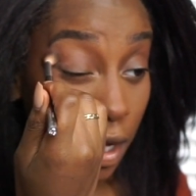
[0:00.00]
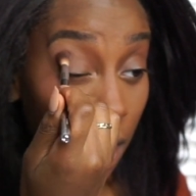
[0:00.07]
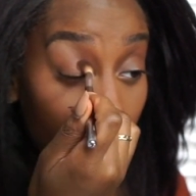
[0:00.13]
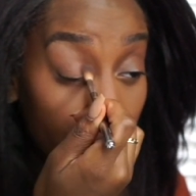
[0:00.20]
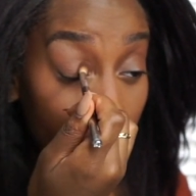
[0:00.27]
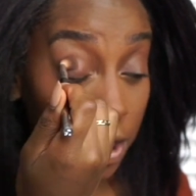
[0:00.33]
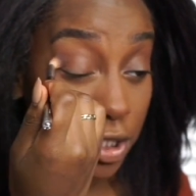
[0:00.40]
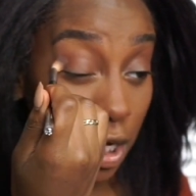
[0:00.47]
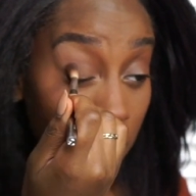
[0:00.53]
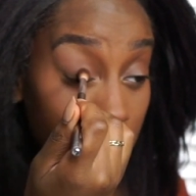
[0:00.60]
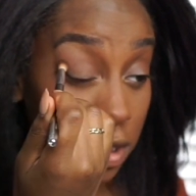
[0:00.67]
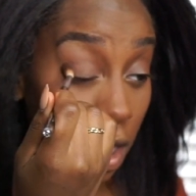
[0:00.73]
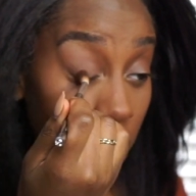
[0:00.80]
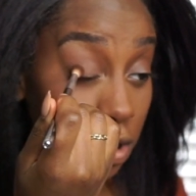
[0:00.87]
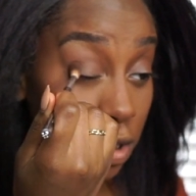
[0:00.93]
I'm actually on a
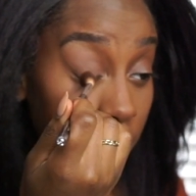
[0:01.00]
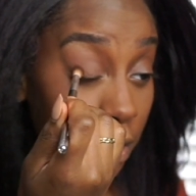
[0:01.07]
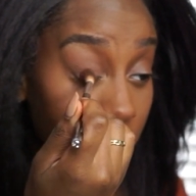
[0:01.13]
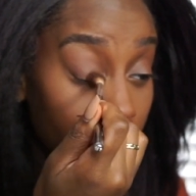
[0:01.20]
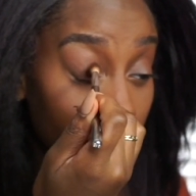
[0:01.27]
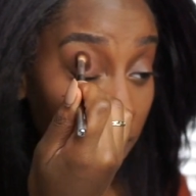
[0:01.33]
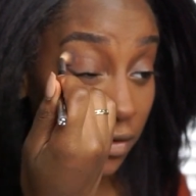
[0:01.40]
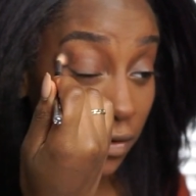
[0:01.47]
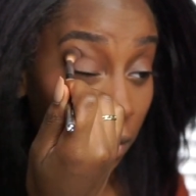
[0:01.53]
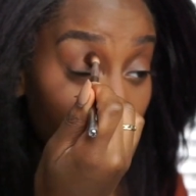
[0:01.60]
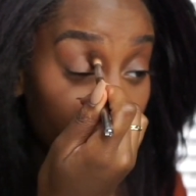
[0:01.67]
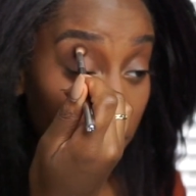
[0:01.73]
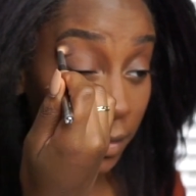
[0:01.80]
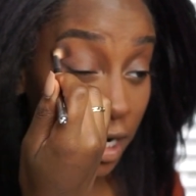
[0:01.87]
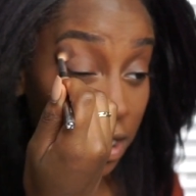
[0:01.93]
scholarship committee
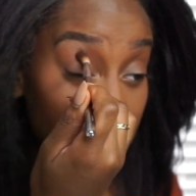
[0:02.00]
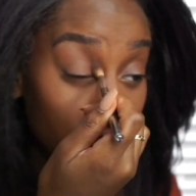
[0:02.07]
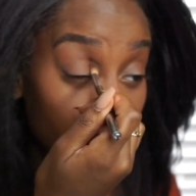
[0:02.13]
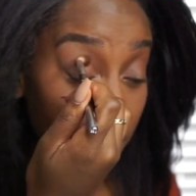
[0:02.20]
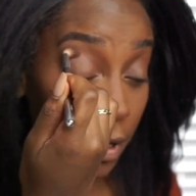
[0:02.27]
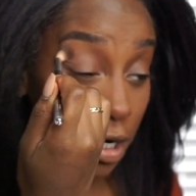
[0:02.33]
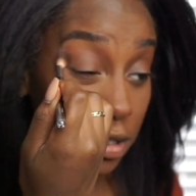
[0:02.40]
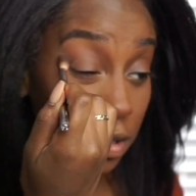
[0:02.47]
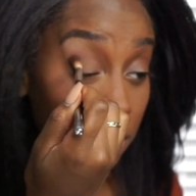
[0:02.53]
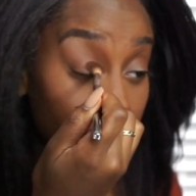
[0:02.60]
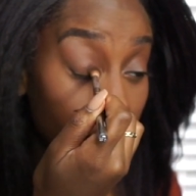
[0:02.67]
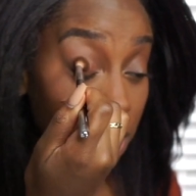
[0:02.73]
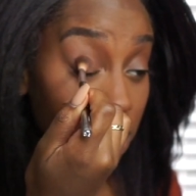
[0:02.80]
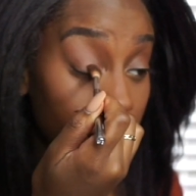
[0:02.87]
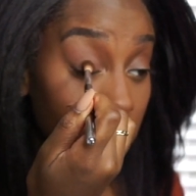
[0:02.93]
for the Magic City Bar
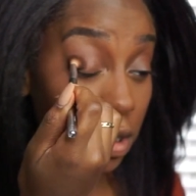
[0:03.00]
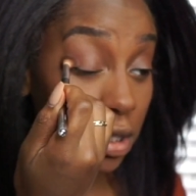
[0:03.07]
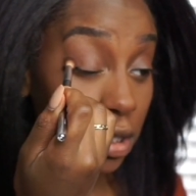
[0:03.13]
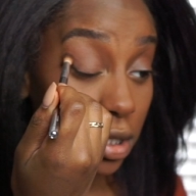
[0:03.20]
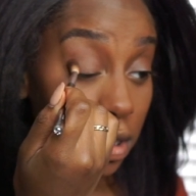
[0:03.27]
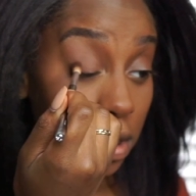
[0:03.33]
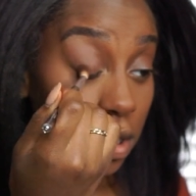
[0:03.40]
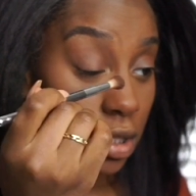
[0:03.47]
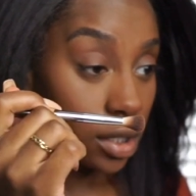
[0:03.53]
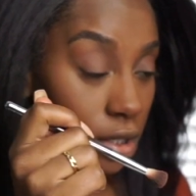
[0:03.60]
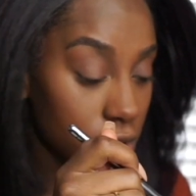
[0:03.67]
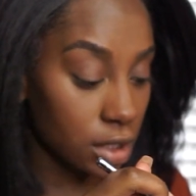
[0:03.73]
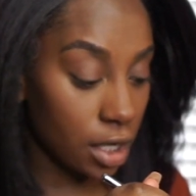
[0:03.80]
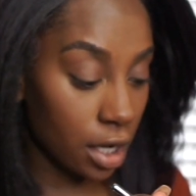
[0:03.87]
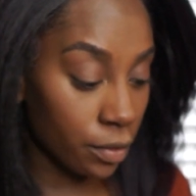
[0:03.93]
Association.
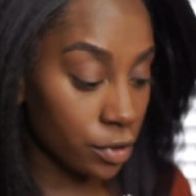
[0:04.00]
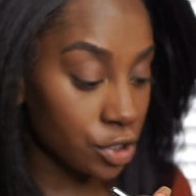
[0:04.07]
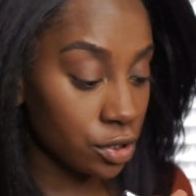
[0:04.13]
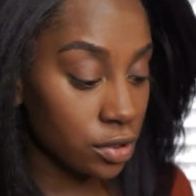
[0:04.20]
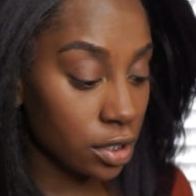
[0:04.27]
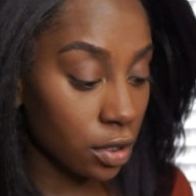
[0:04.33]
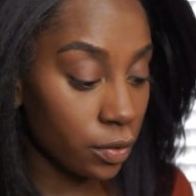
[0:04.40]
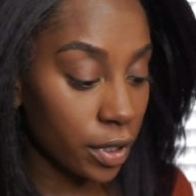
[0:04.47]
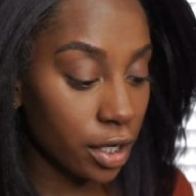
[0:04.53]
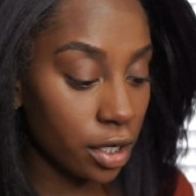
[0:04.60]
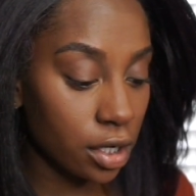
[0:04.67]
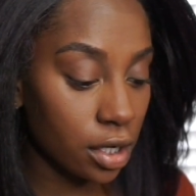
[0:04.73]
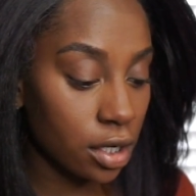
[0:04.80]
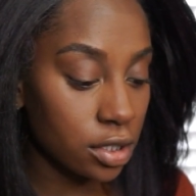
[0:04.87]
Today we're choosing a winner.